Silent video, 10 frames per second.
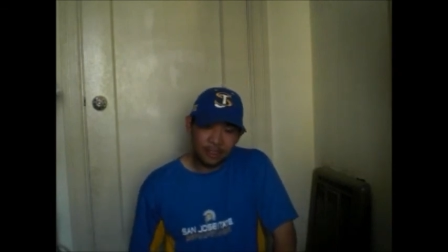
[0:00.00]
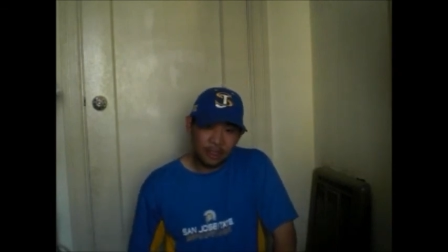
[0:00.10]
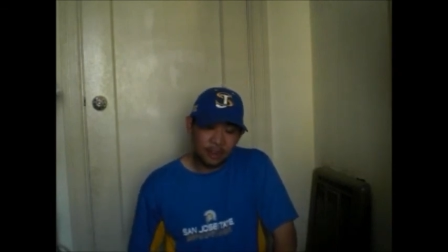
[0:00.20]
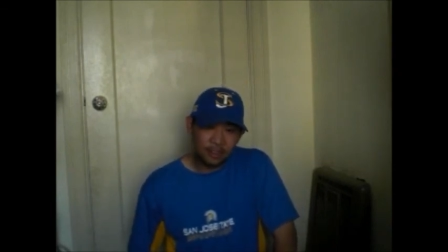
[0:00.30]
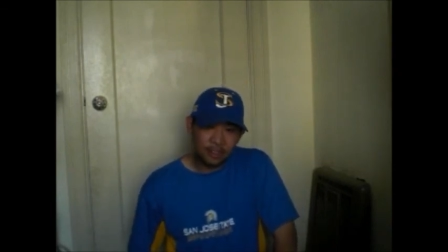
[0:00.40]
They
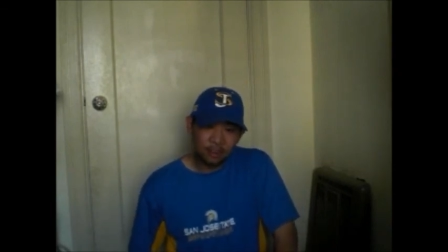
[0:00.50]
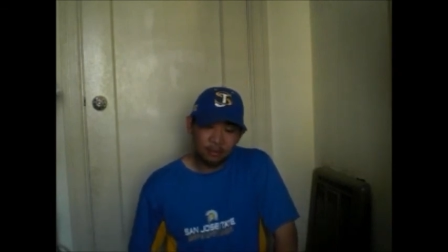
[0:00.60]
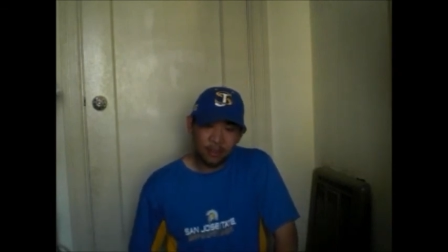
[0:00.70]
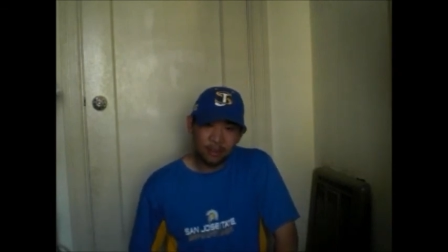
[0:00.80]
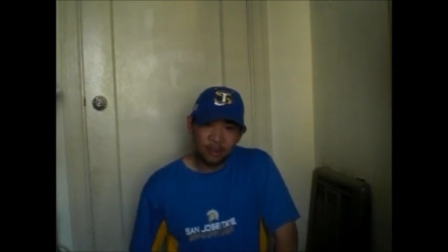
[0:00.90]
got to take care
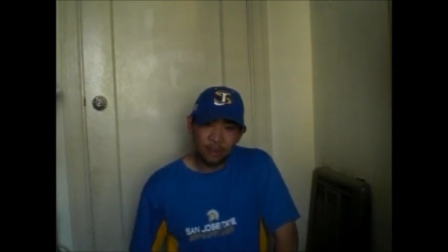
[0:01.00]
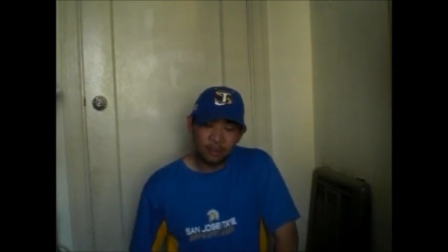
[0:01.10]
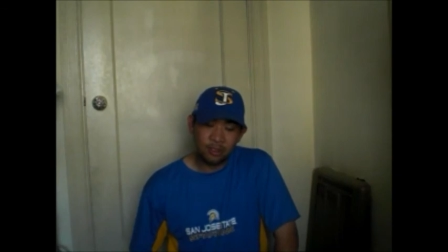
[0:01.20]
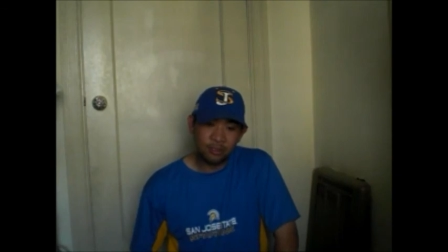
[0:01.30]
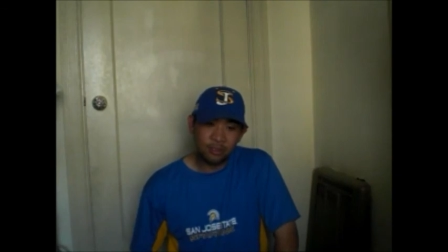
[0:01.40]
of business
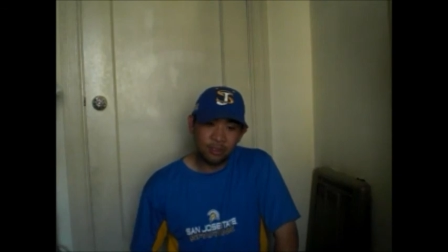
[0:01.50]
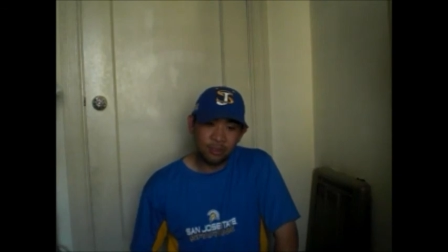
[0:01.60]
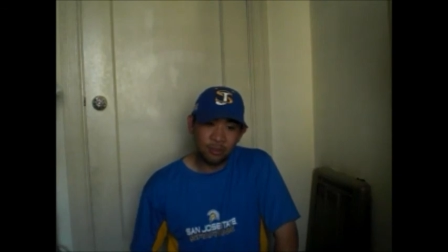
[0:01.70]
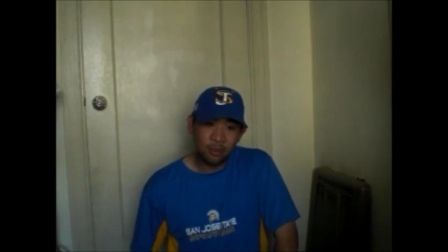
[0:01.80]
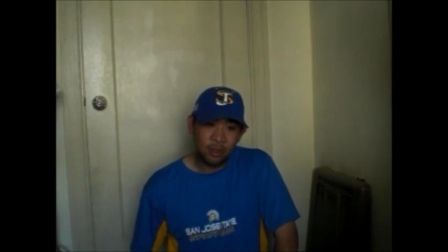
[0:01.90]
against those
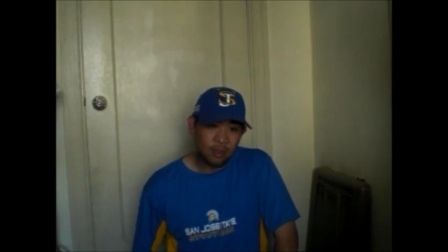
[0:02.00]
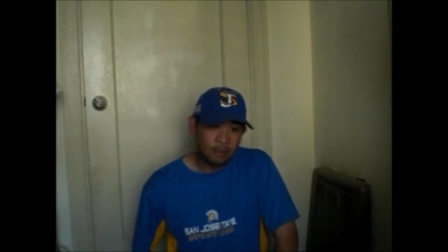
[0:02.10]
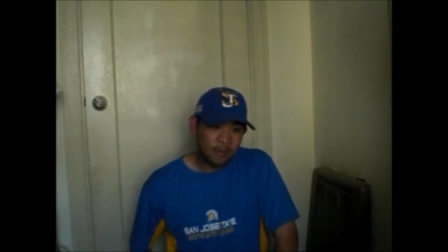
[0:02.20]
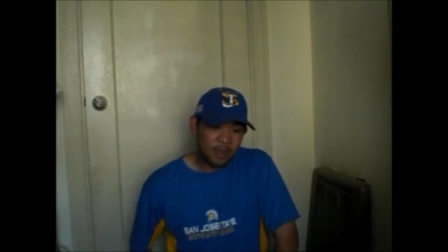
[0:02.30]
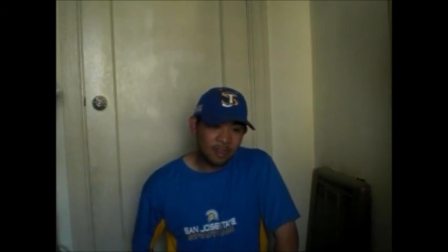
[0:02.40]
two.
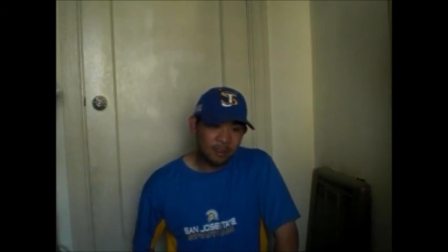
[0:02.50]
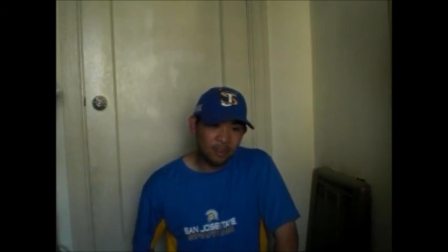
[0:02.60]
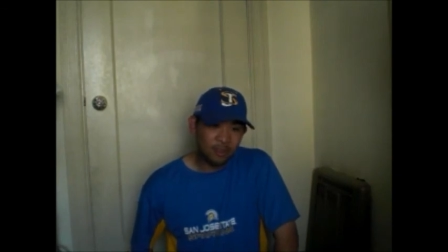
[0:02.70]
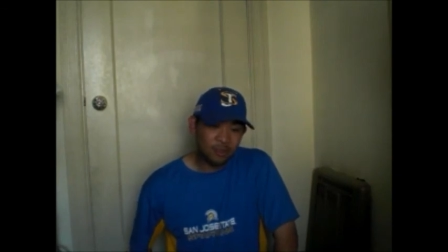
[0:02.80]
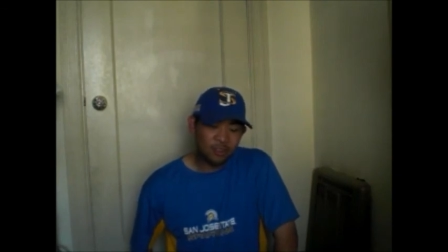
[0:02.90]

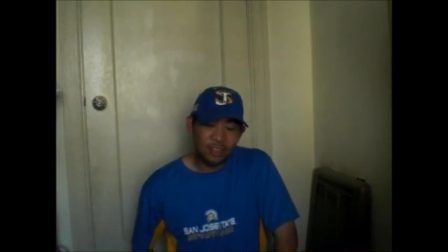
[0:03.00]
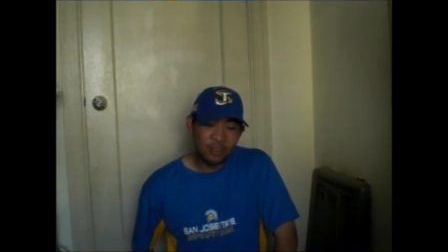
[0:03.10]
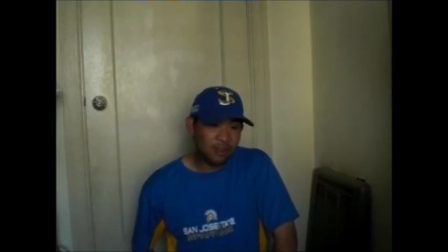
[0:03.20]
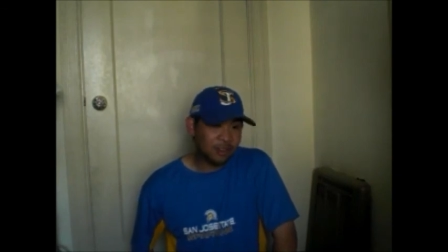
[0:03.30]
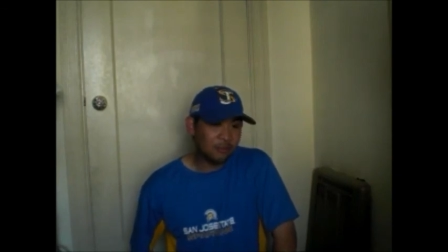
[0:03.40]
Idaho has
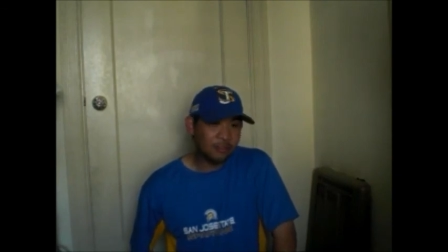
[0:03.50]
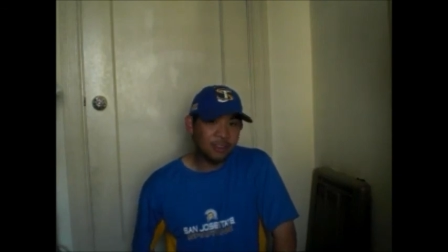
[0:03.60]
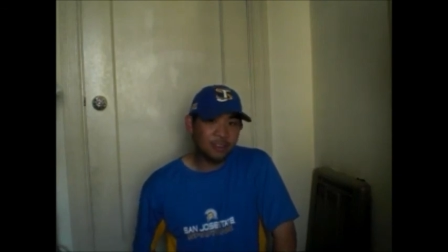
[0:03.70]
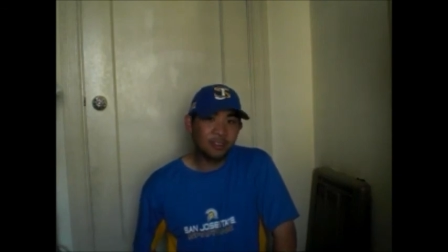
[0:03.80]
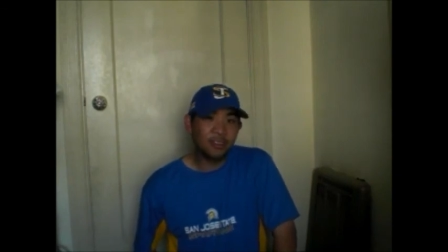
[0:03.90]
given us
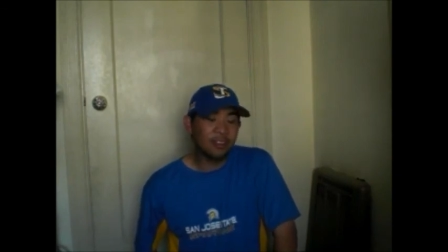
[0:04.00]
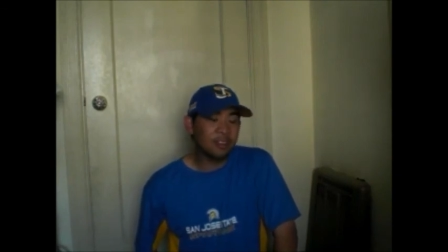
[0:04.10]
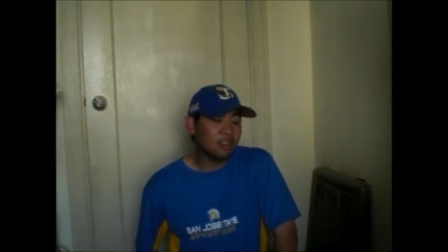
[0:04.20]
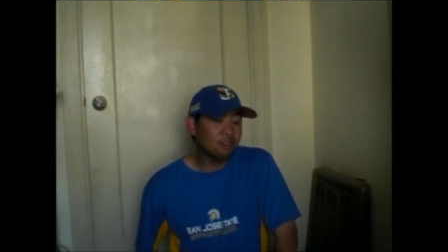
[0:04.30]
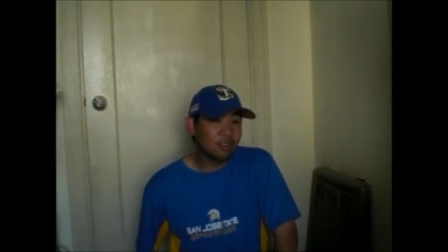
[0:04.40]
fits. Uh,
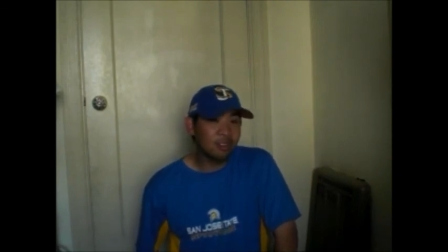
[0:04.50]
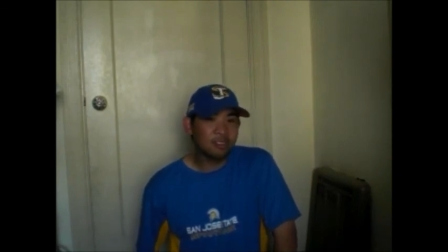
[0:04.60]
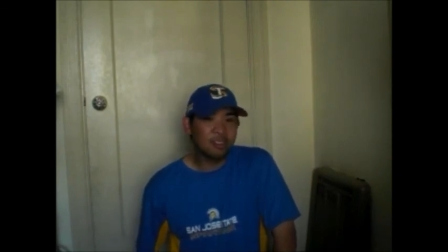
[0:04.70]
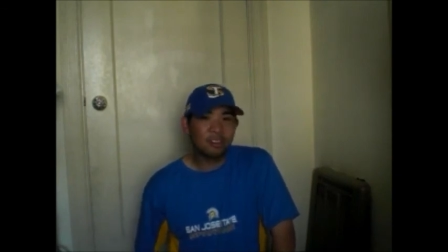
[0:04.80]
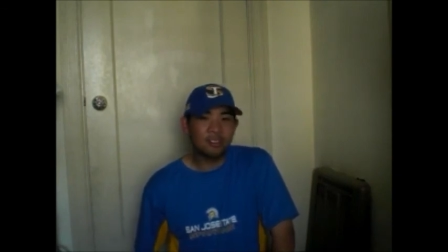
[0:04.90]
Utah
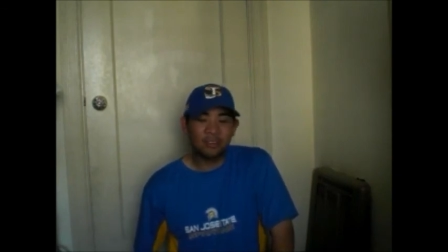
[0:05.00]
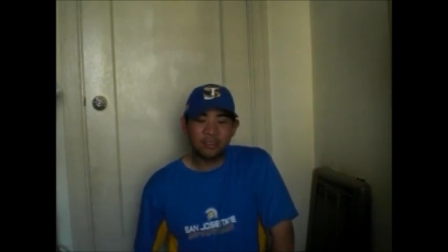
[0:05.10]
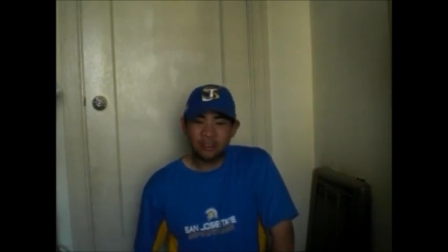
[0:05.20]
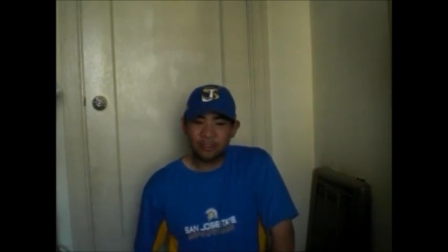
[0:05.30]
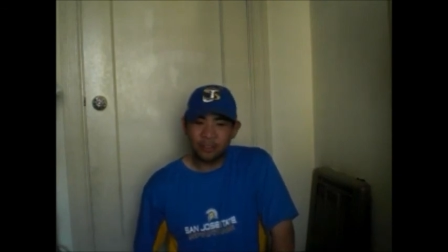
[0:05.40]
State has
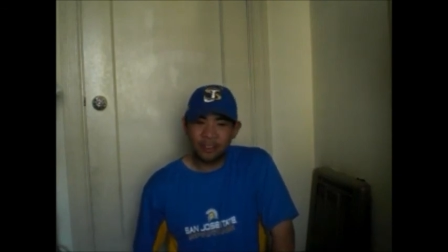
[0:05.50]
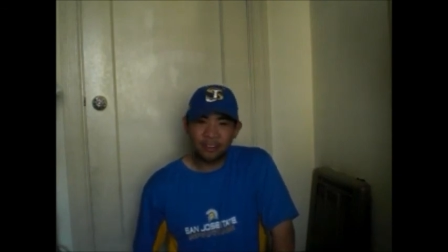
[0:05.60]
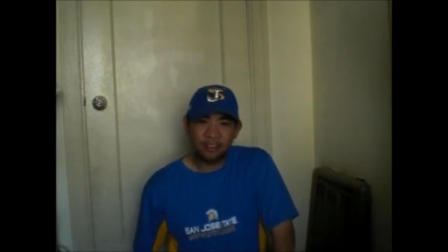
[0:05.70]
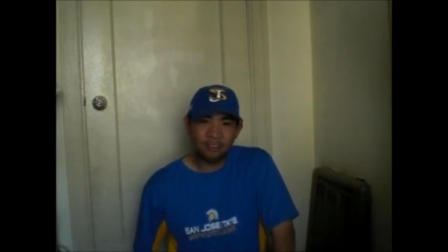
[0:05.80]
given us fits.